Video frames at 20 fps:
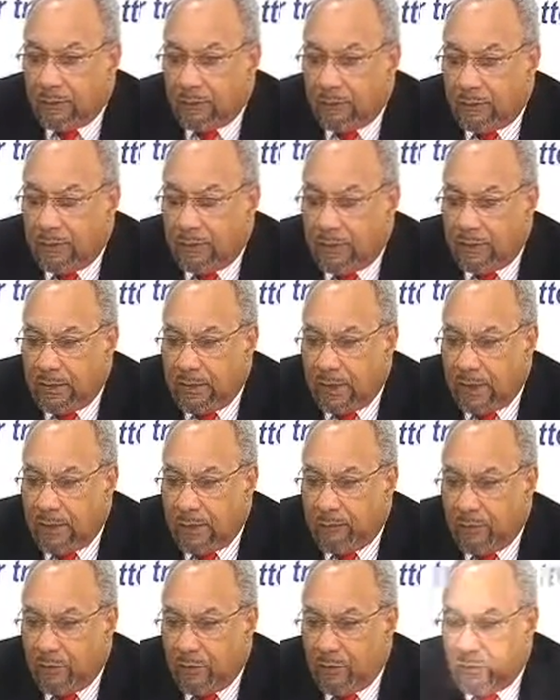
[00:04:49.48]
The
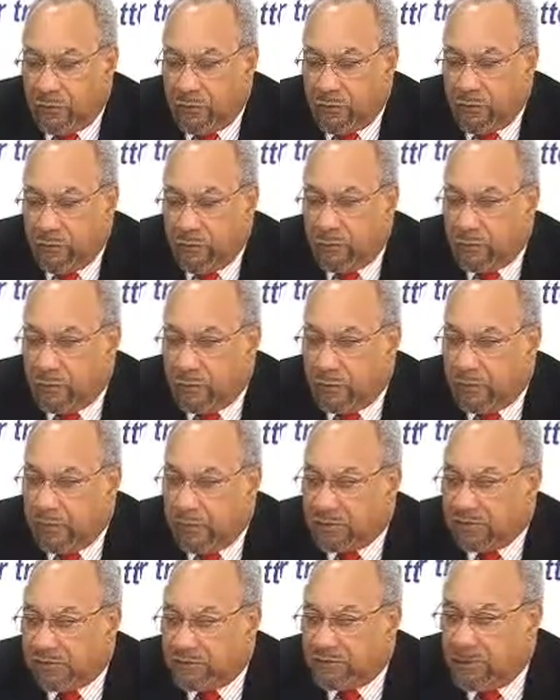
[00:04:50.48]
MoU
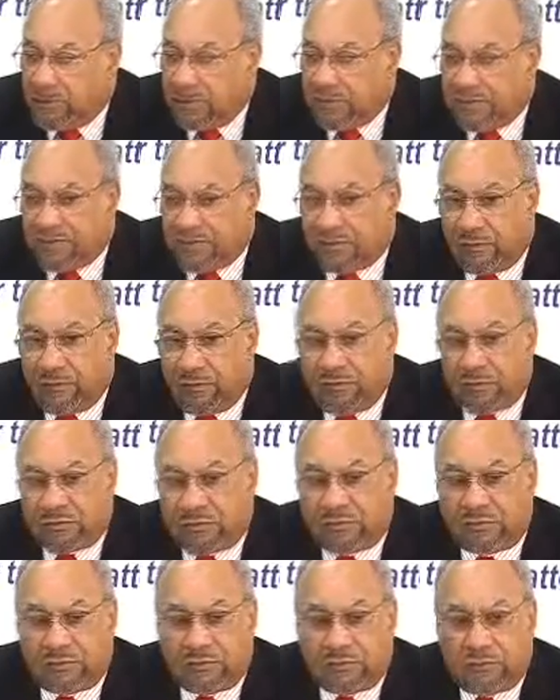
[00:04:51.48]
speaks
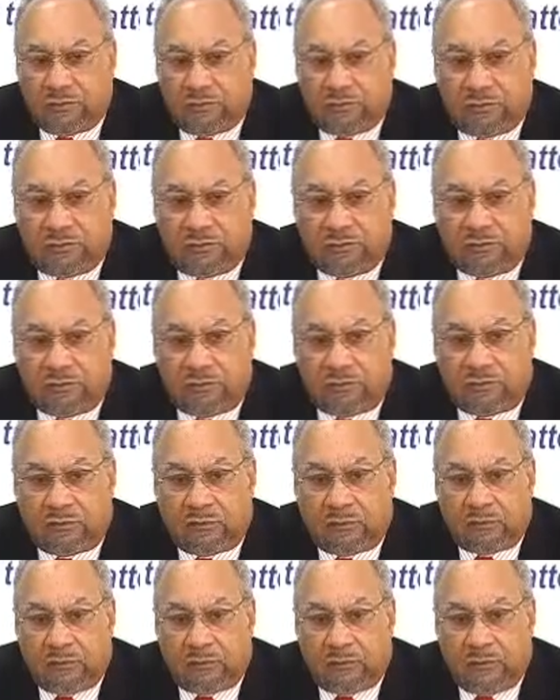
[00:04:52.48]
also
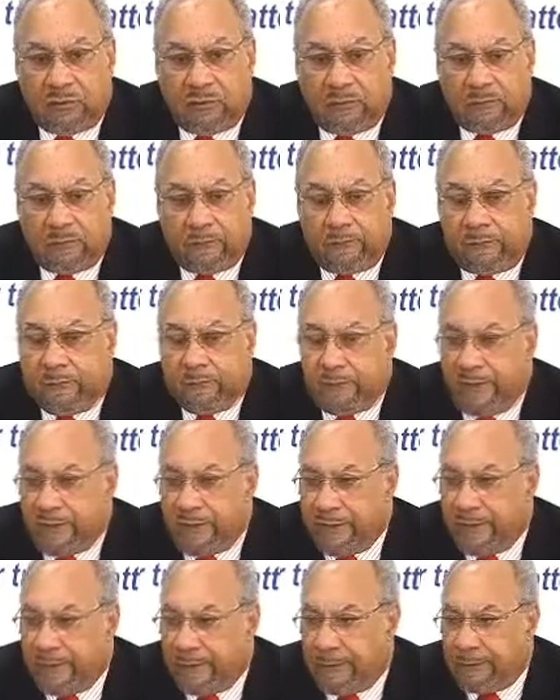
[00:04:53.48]
to
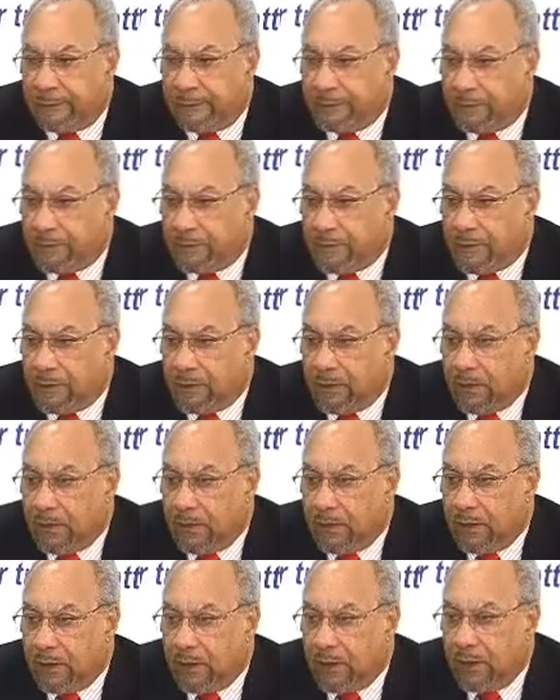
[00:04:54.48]
funding.
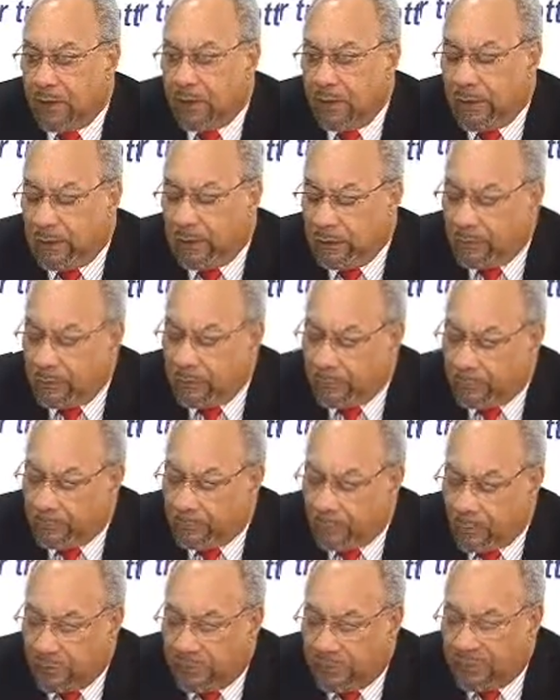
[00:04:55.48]
and
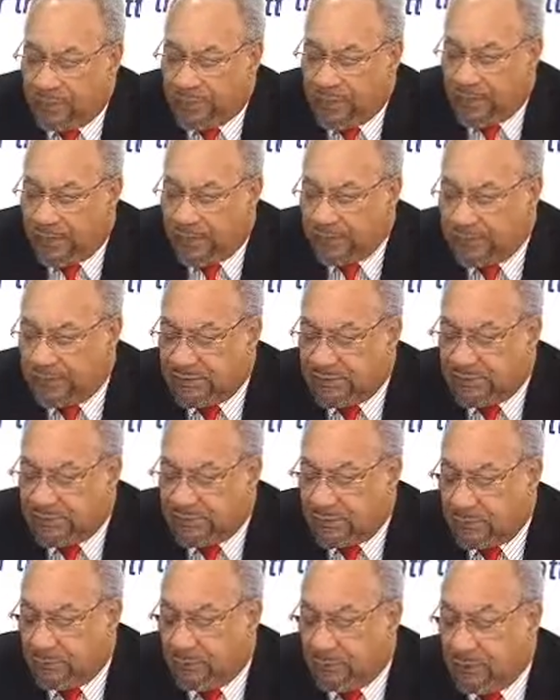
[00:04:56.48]
both
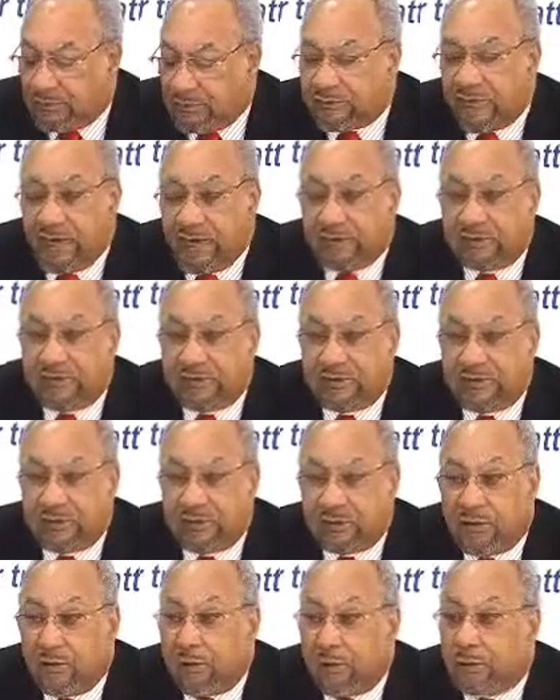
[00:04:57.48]
sides will try to
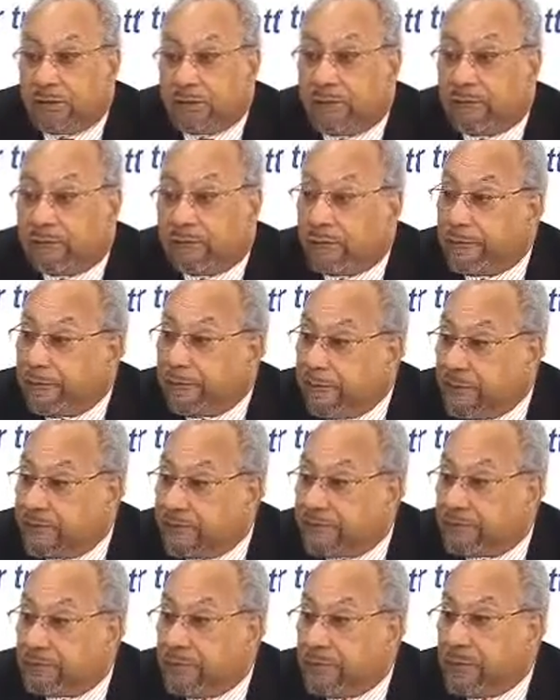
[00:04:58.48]
secure whatever
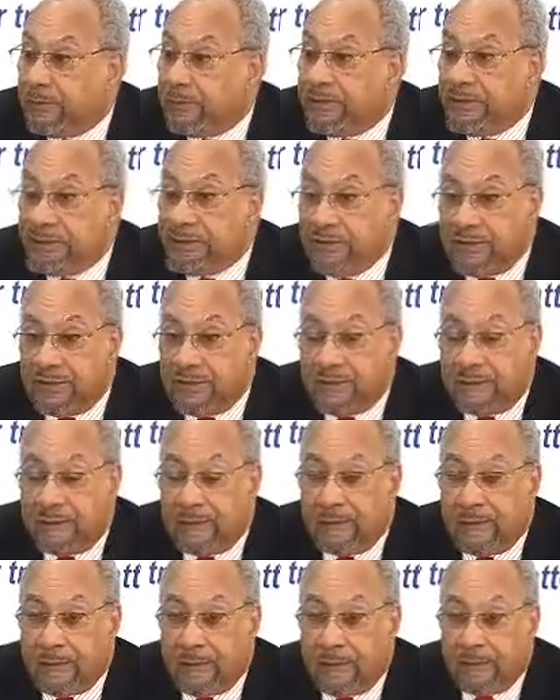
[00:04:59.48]
funds may be
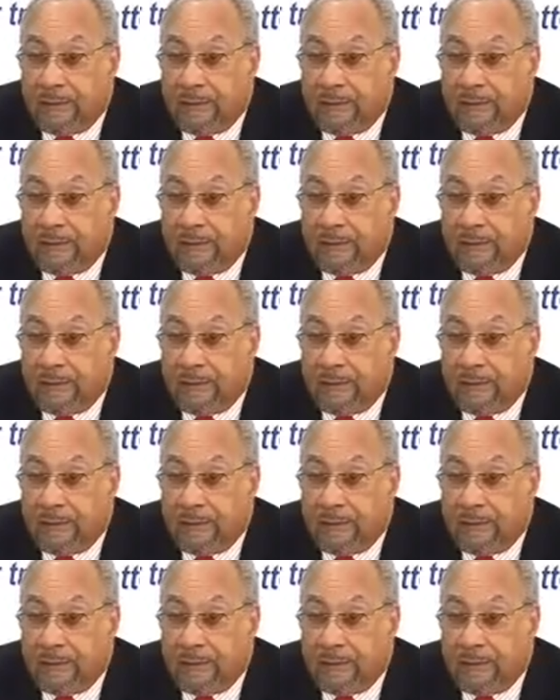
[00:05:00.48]
needed.